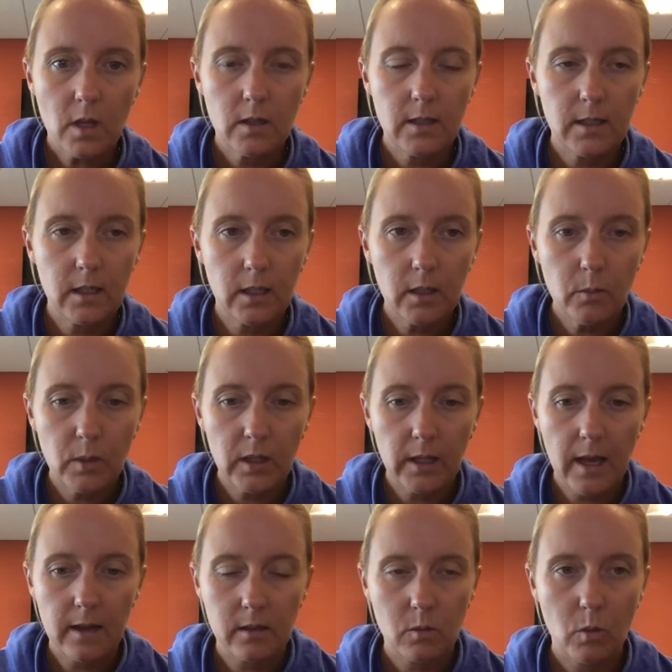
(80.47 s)
did a little bit
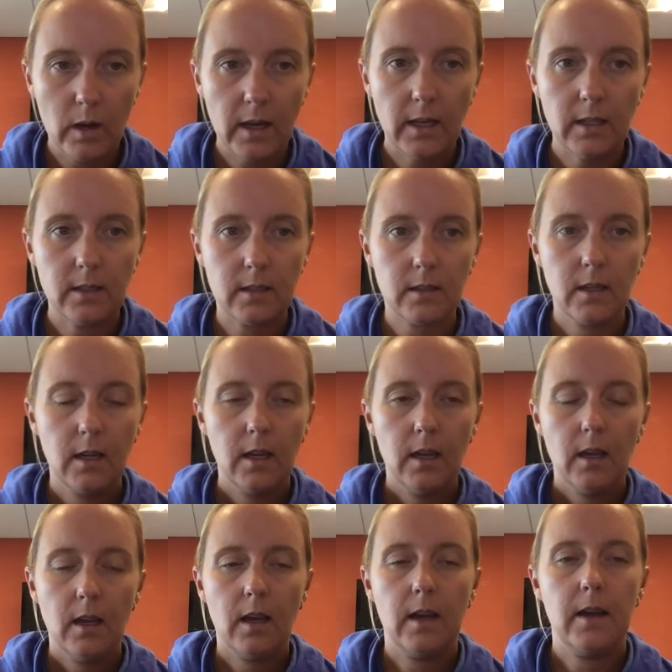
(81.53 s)
less weight,
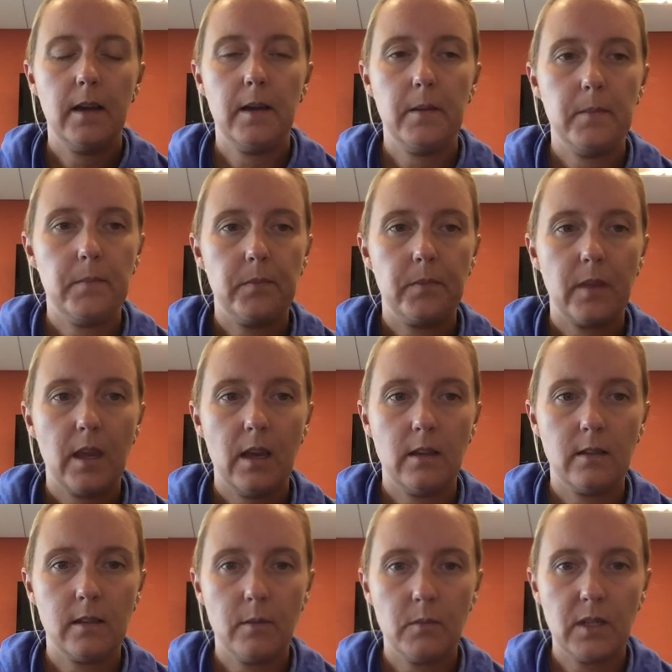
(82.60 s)

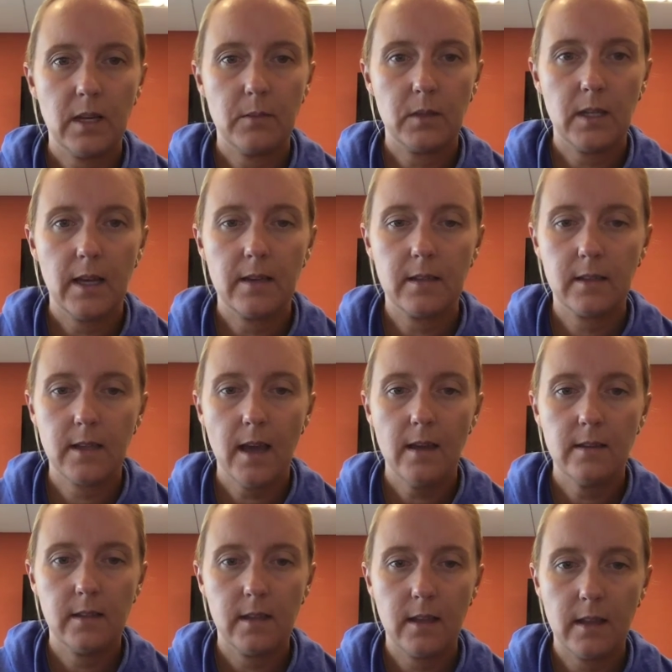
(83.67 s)
and sometimes less
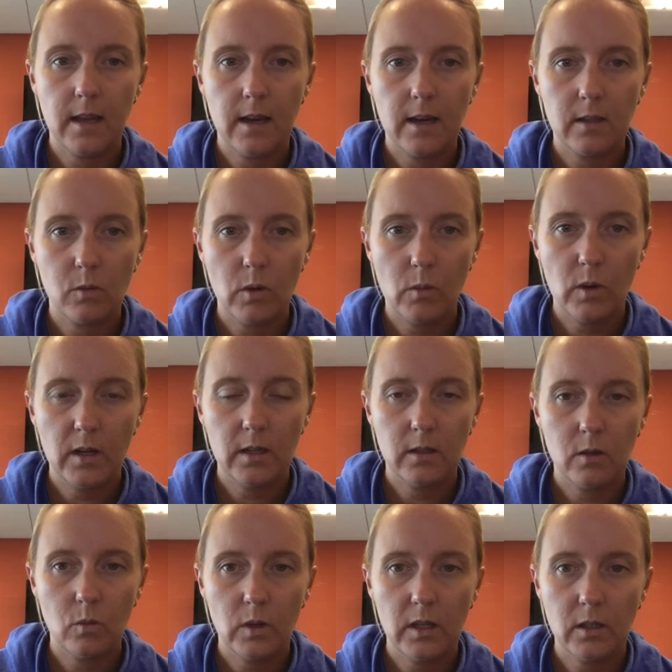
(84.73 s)
sets. And then as we went
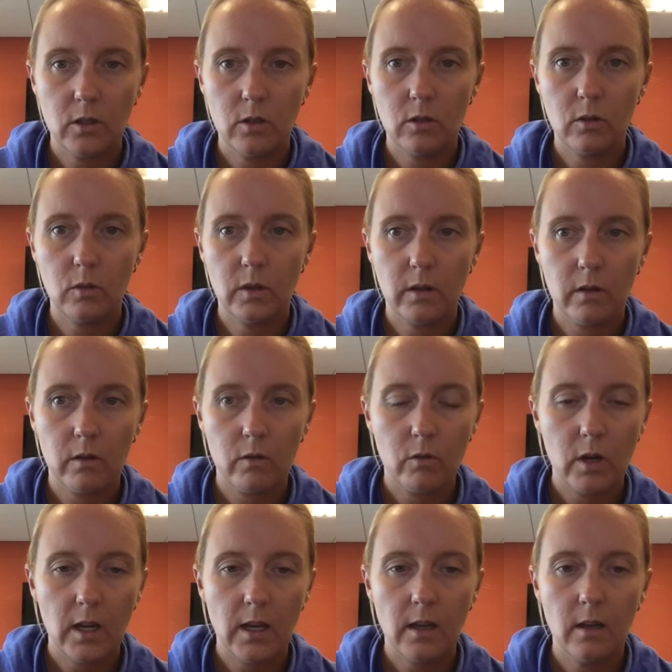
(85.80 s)
into week 2 and
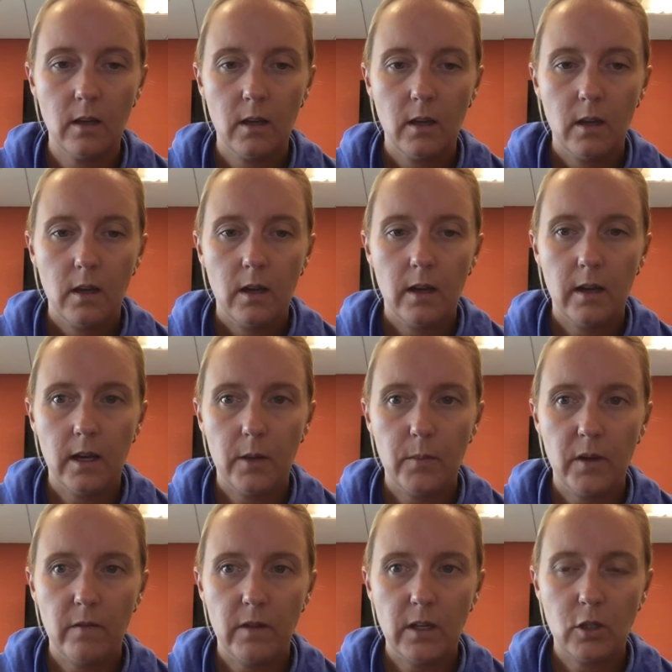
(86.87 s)
3
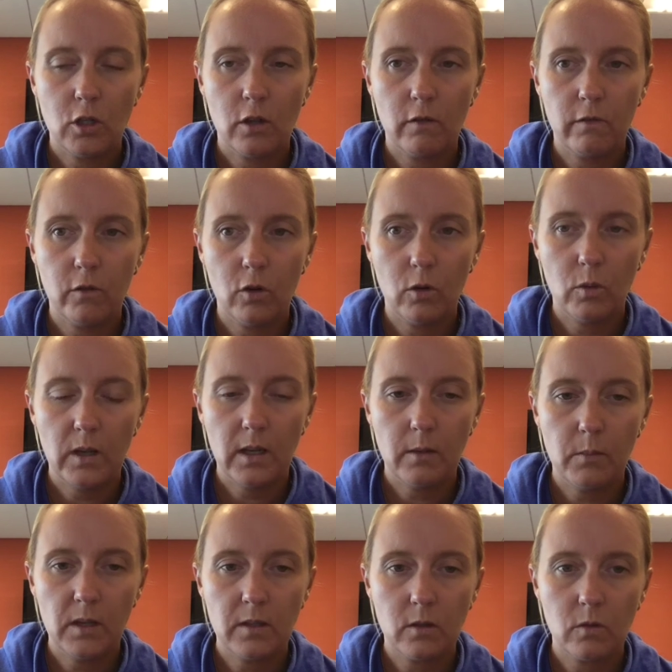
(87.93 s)
of each of the 4-week
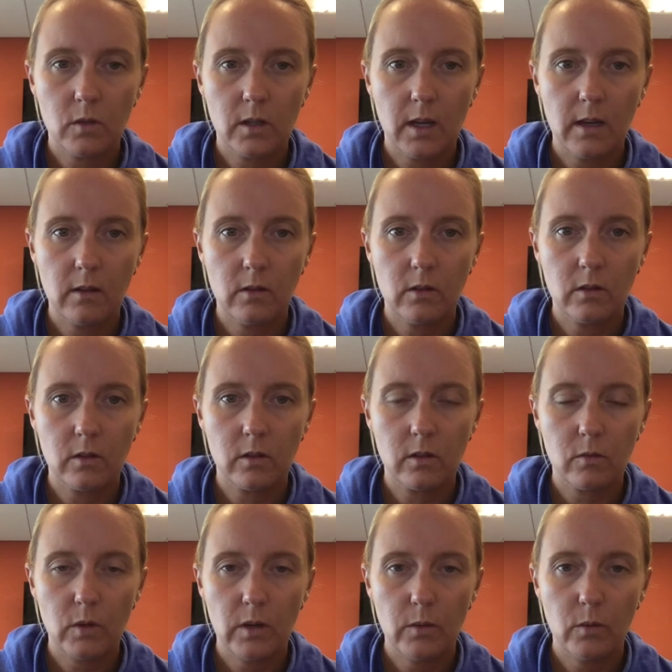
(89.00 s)

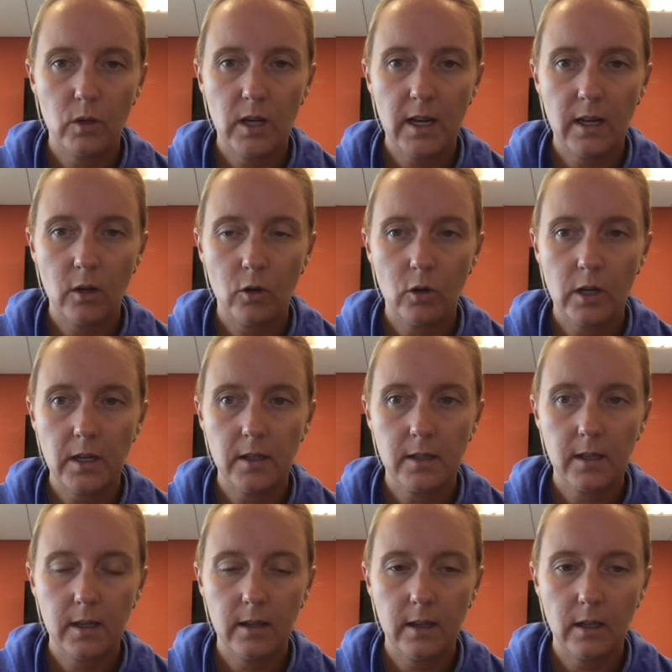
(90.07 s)
MesoCycles, we would increase
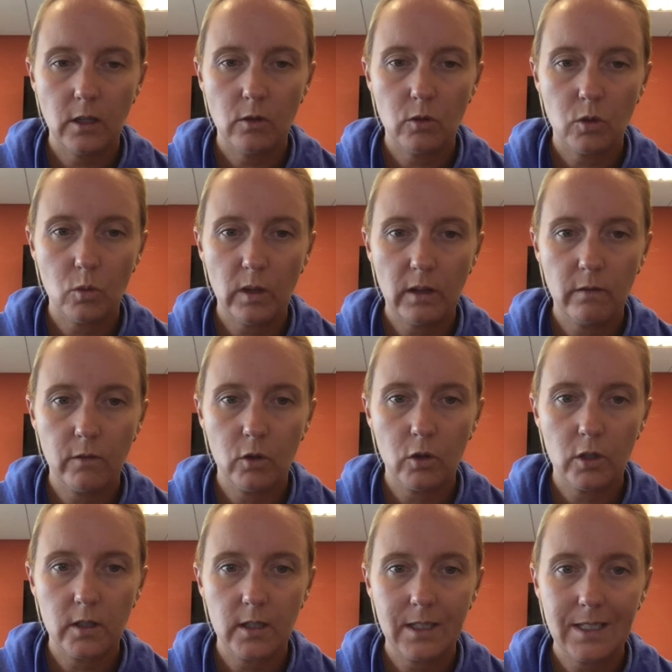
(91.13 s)
and then used week
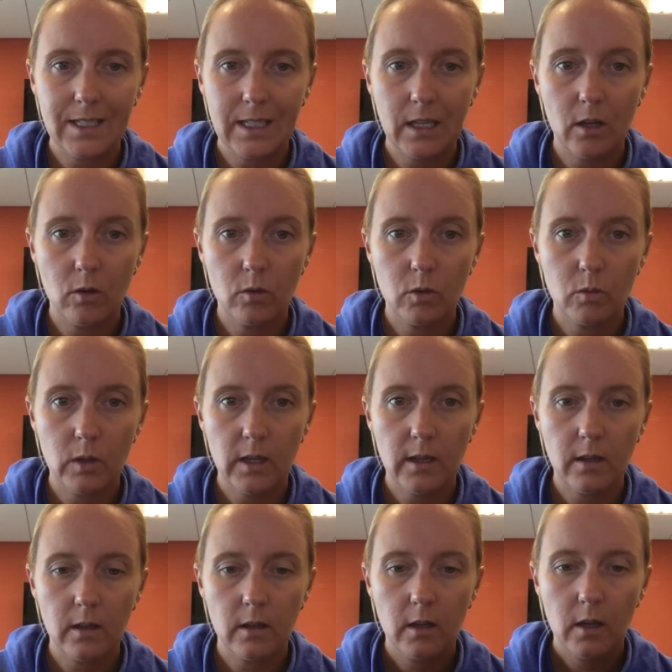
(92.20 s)
4 as a deload
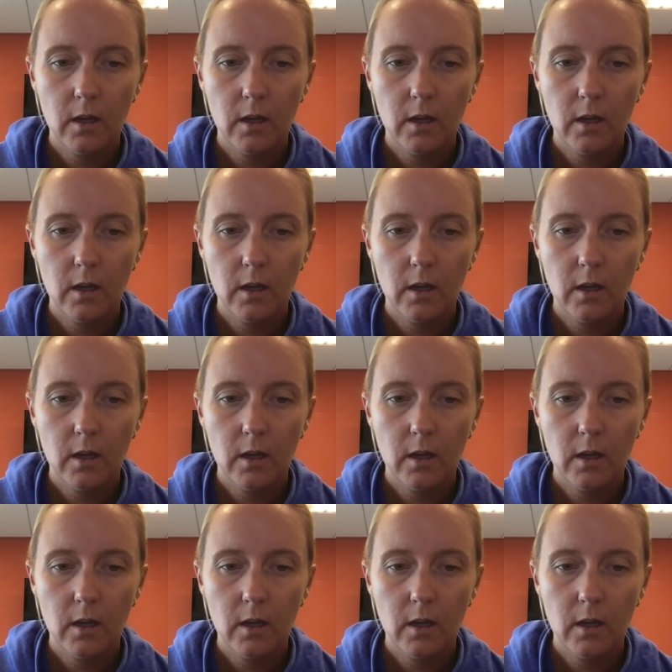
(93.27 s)
week.